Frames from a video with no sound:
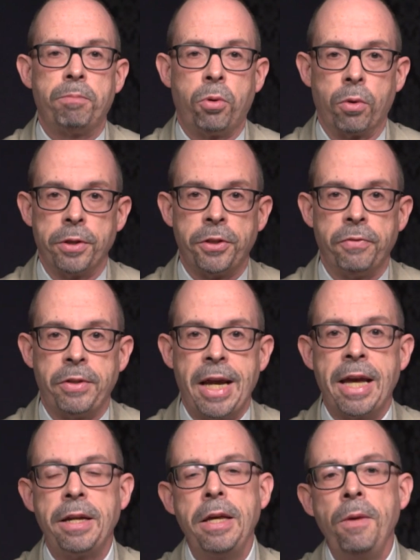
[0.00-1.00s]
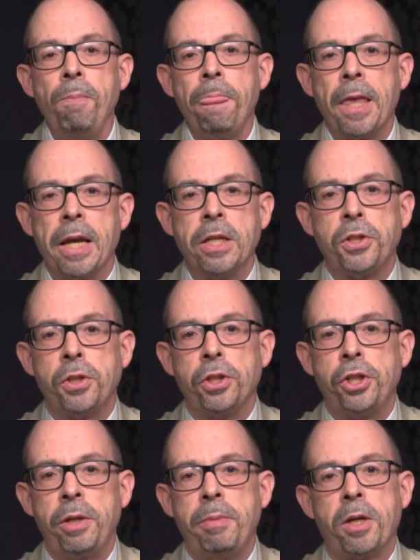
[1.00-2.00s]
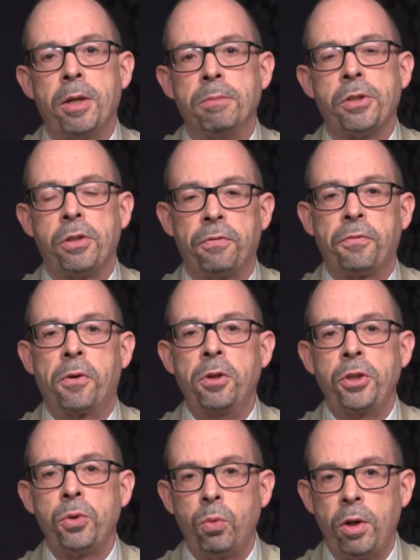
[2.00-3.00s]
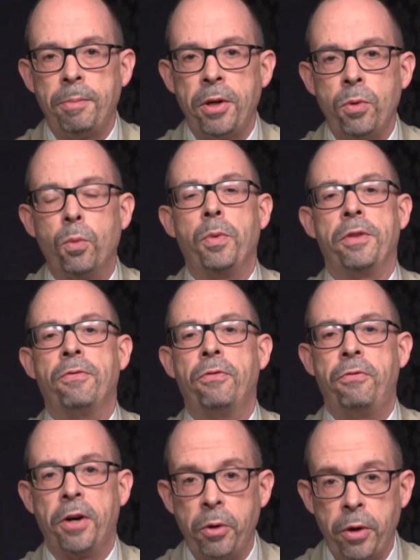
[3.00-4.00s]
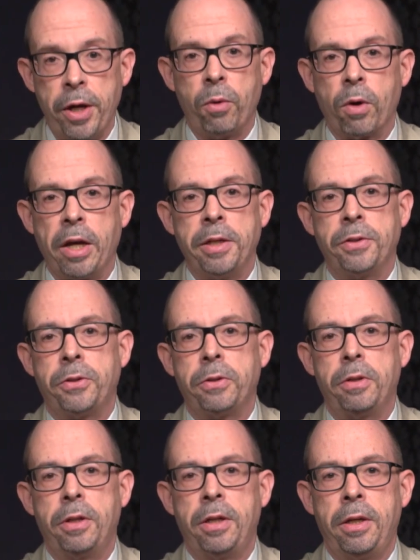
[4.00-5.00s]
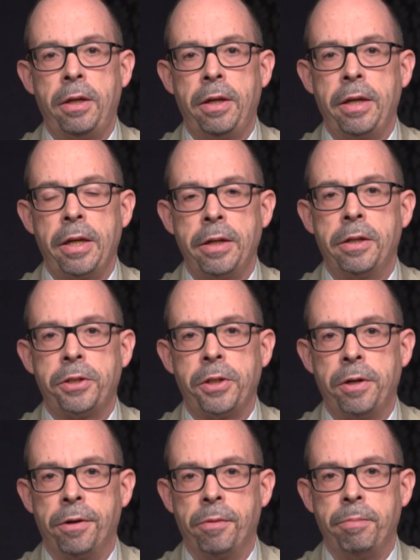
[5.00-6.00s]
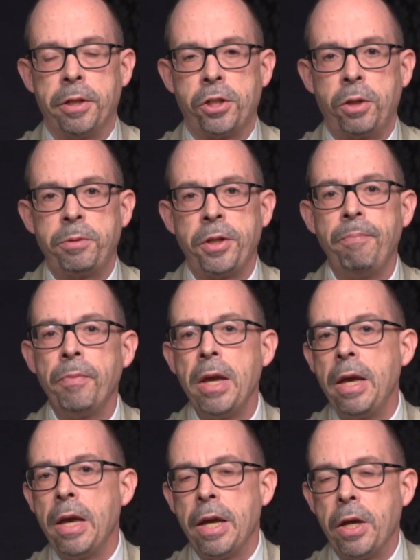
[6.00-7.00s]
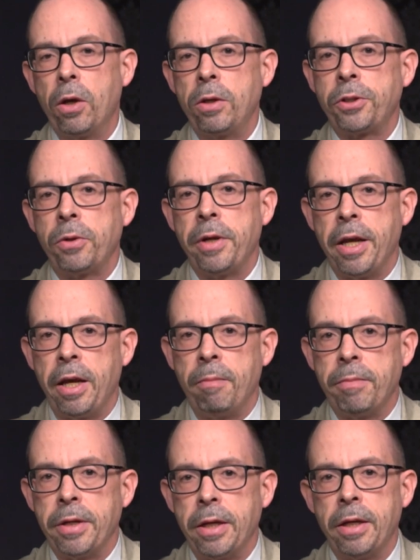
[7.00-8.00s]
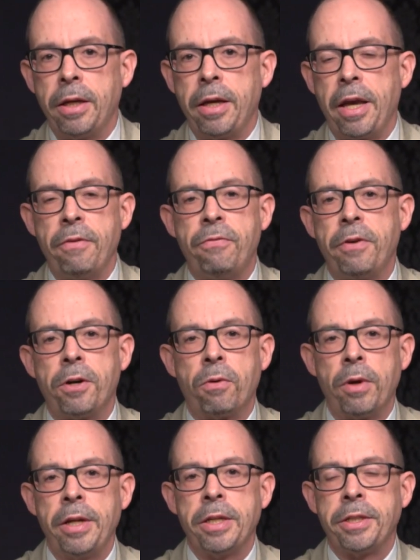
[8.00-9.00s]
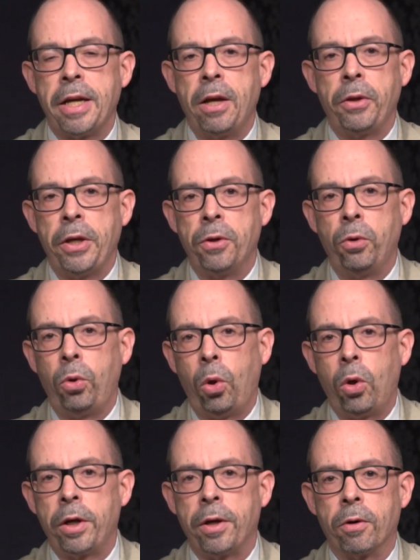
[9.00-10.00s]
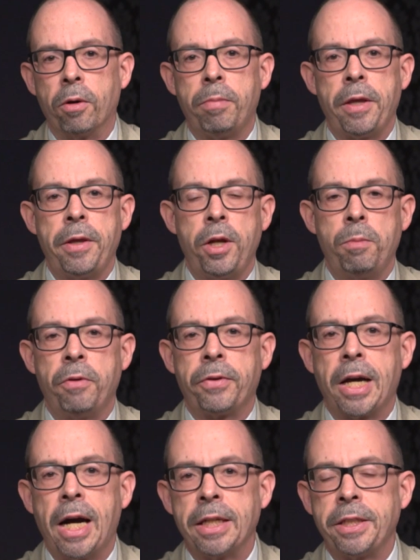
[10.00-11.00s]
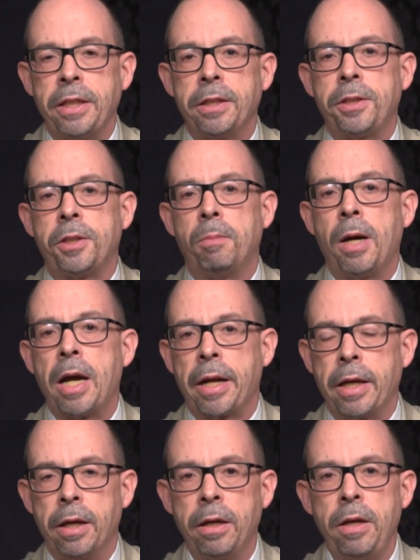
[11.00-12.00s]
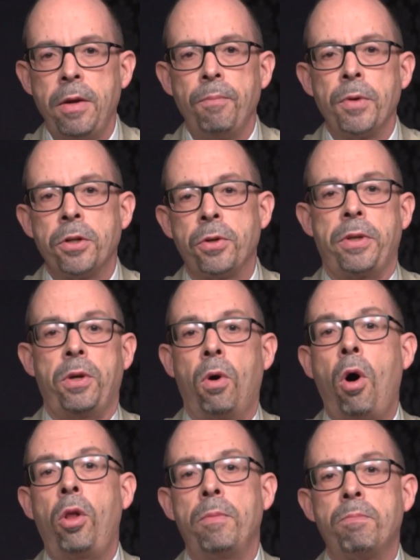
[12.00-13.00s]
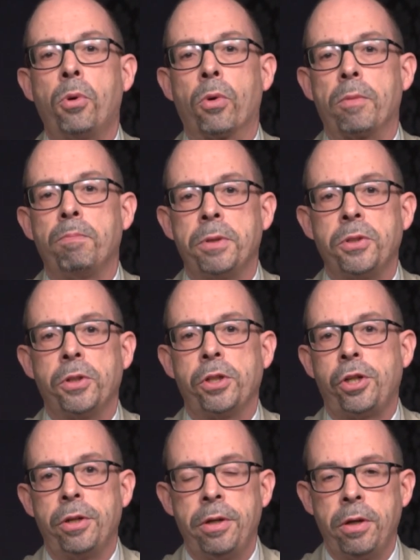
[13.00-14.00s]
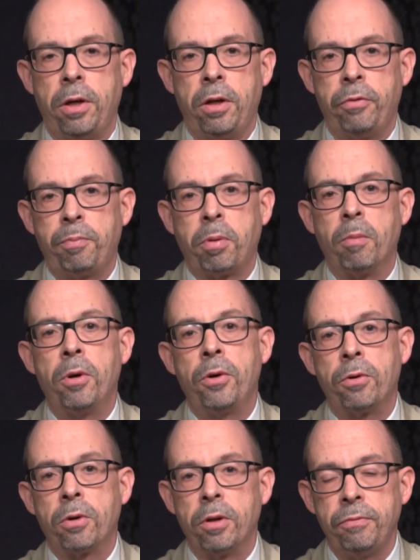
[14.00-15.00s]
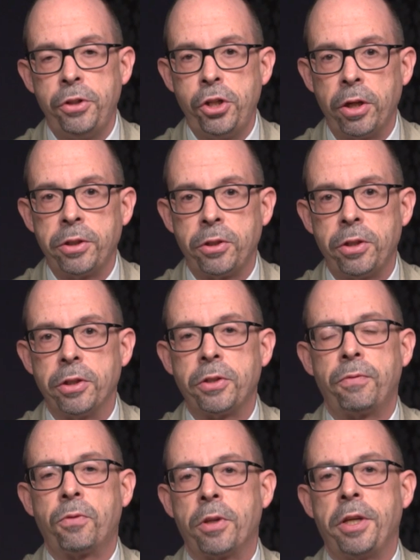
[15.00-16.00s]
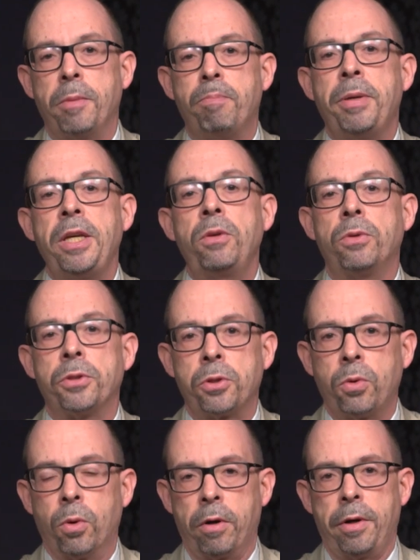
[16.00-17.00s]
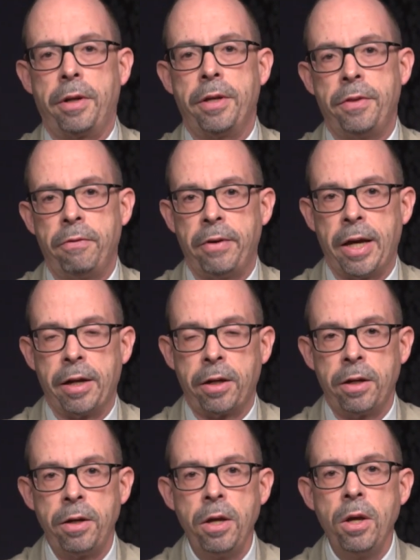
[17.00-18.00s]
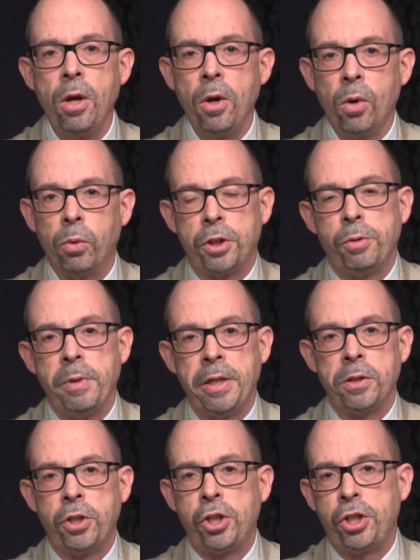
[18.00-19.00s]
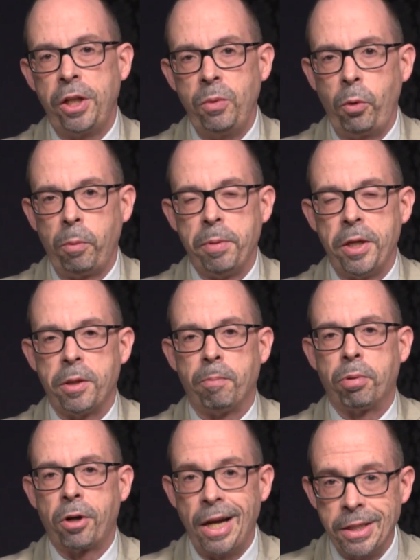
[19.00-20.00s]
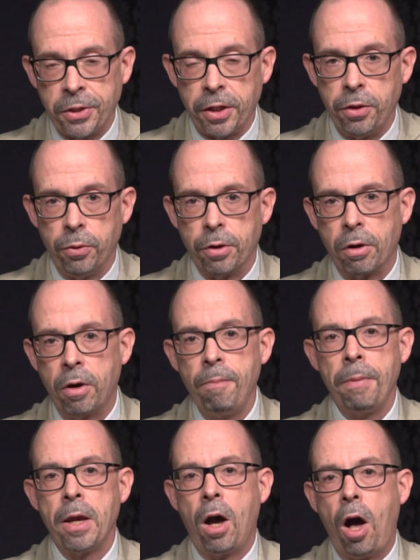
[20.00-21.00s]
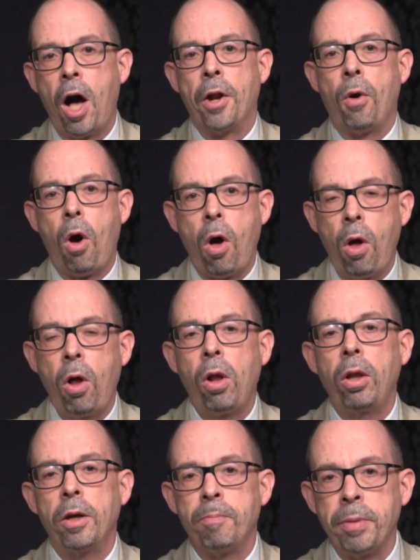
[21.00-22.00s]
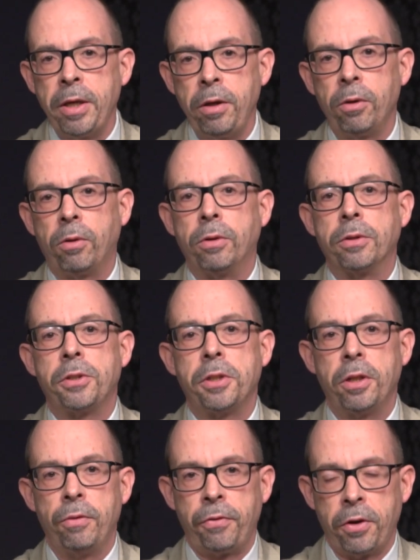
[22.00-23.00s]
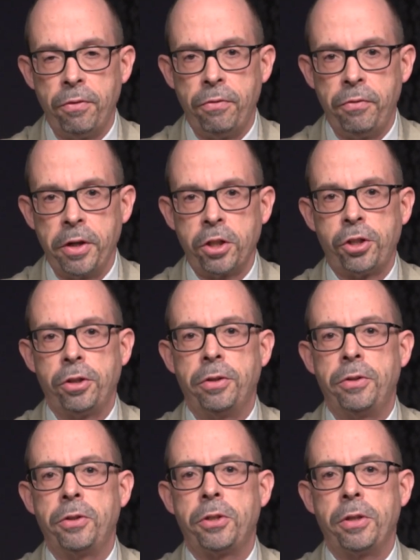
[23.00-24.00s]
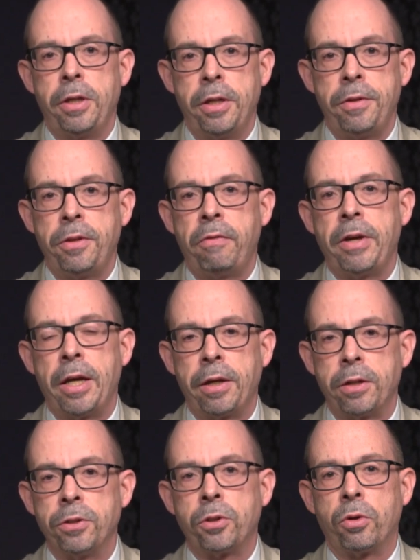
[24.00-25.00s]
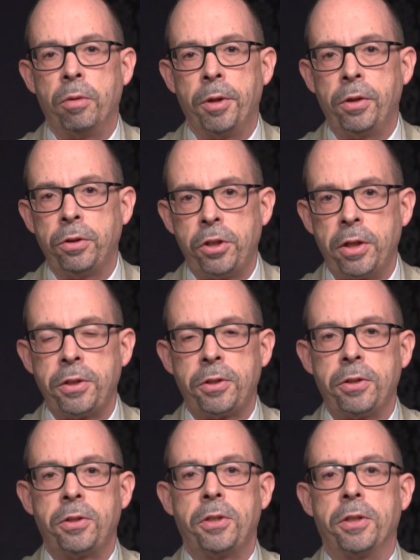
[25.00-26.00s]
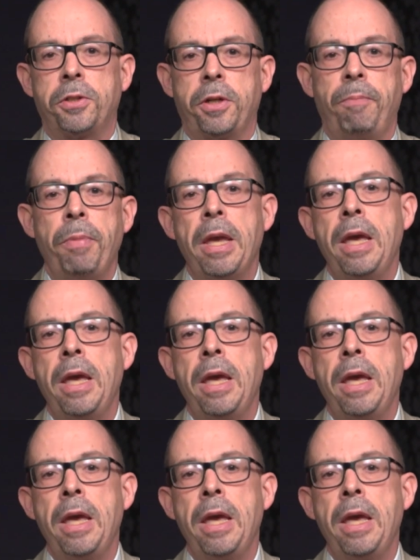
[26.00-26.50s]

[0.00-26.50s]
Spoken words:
importance of that is that she becomes the first woman with voting rights in a Synod of Bishops. He also named a veteran Italian lawyer by the name of Katia Samaria to the all-important position of promoter of justice for the appeals court in the Vatican, which means she will be the prosecutor on all appeals of convictions in the Vatican's criminal justice system.